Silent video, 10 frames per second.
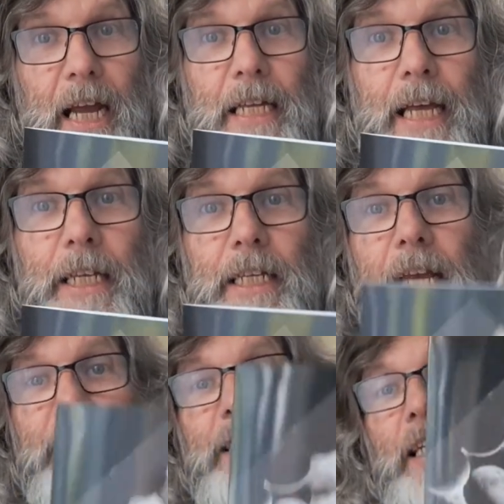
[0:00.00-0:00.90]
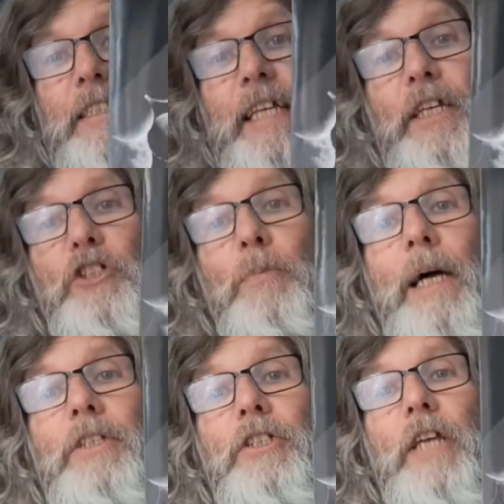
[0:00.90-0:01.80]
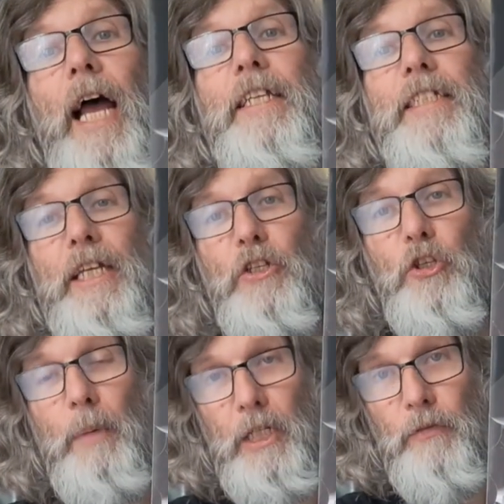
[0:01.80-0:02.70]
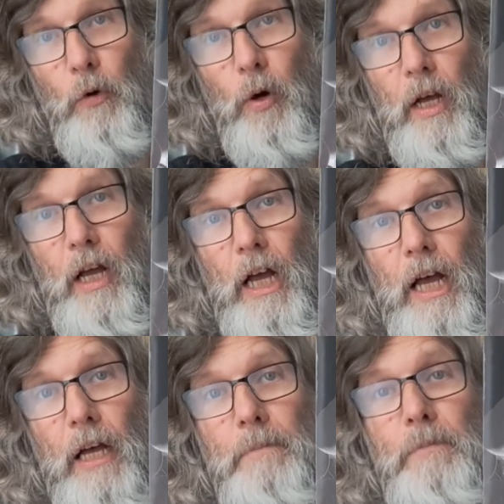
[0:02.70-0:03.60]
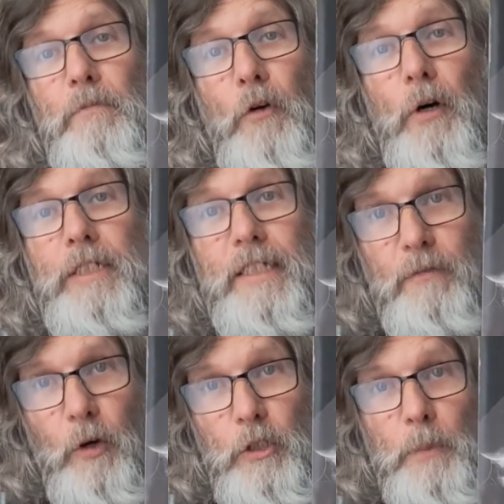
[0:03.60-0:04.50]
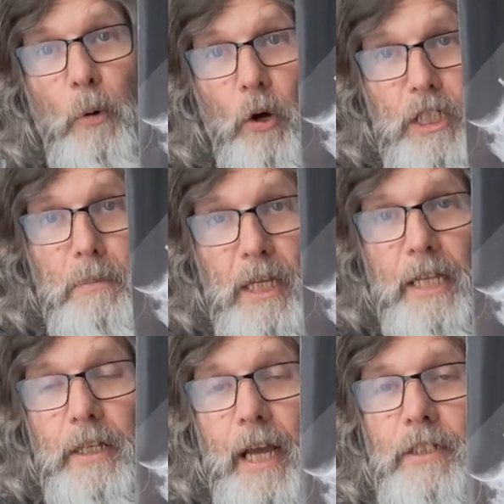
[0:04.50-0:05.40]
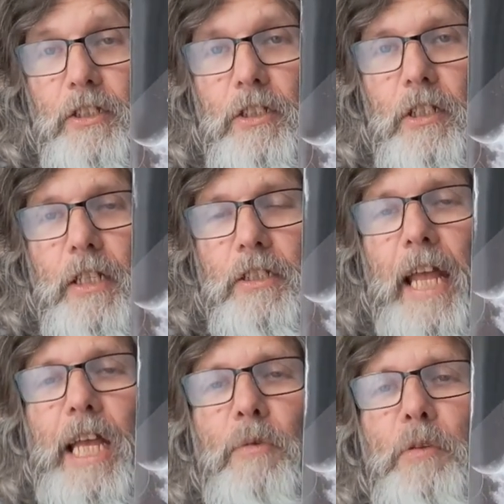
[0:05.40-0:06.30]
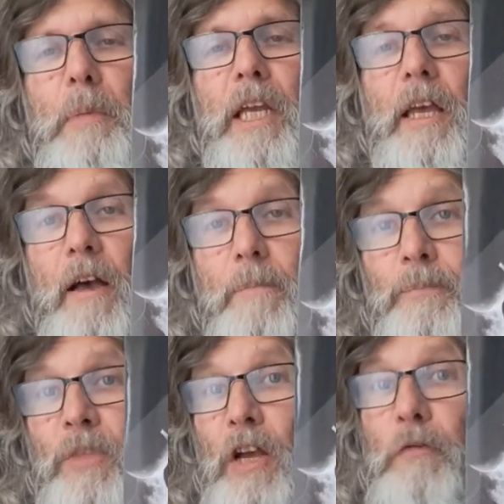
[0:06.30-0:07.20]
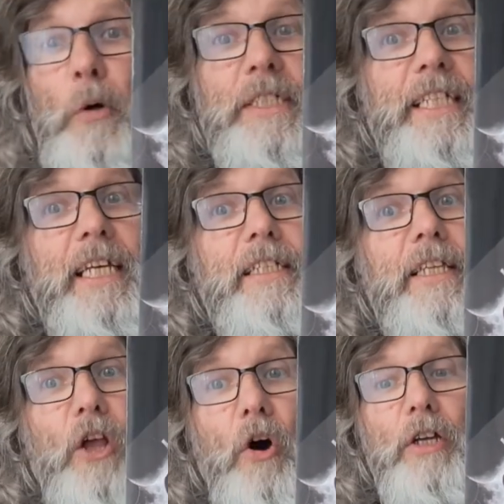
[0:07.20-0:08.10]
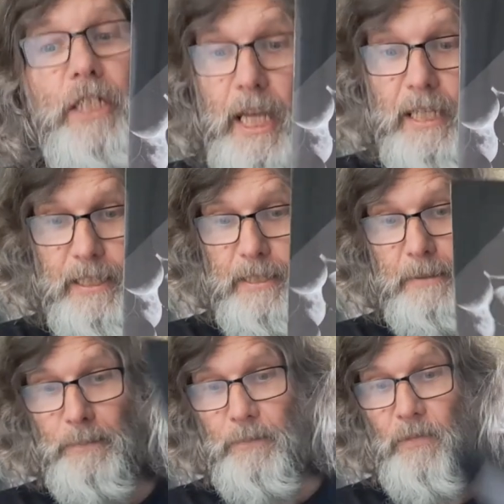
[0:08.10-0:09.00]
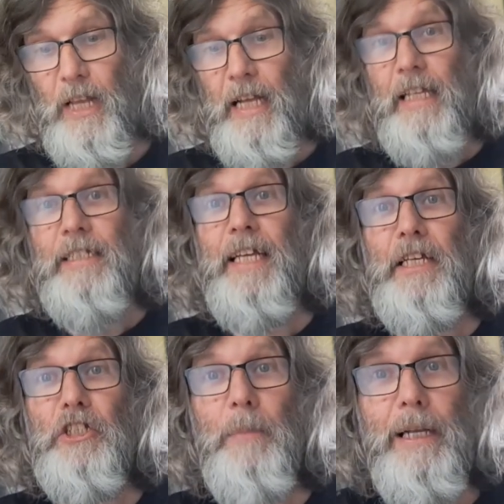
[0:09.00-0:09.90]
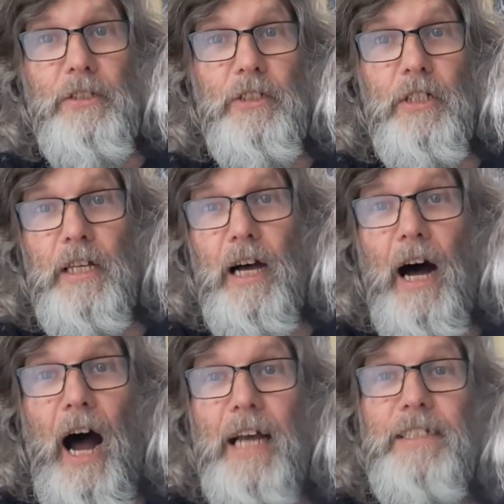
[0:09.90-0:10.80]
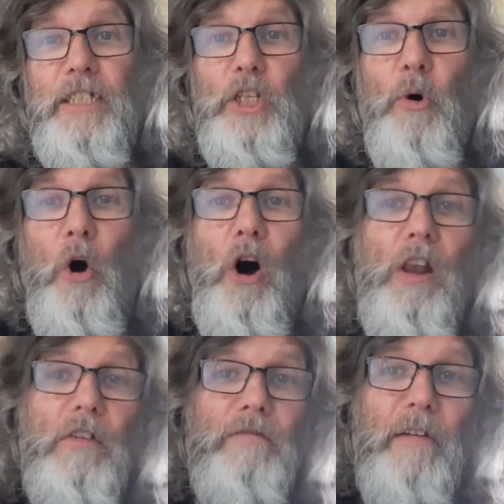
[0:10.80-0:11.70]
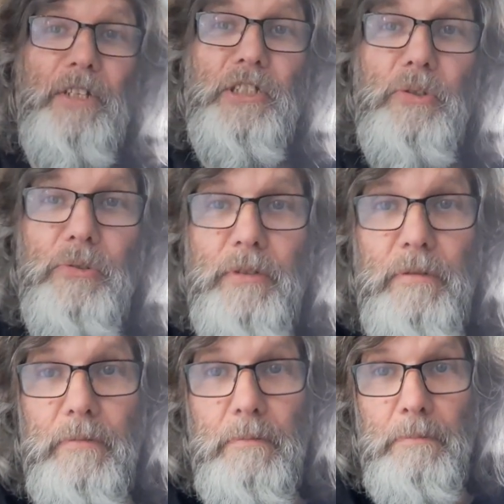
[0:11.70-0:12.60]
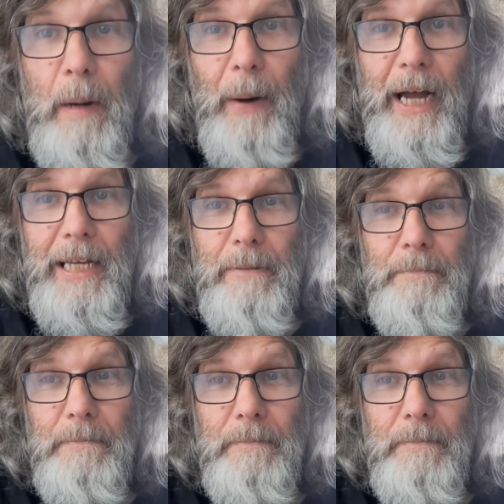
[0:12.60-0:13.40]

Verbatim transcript: In any case, thank you so much and thank you so much for uh, um, for for supporting me and and staying with me for six long years. Thank you so much. I see you all very soon. Bye bye.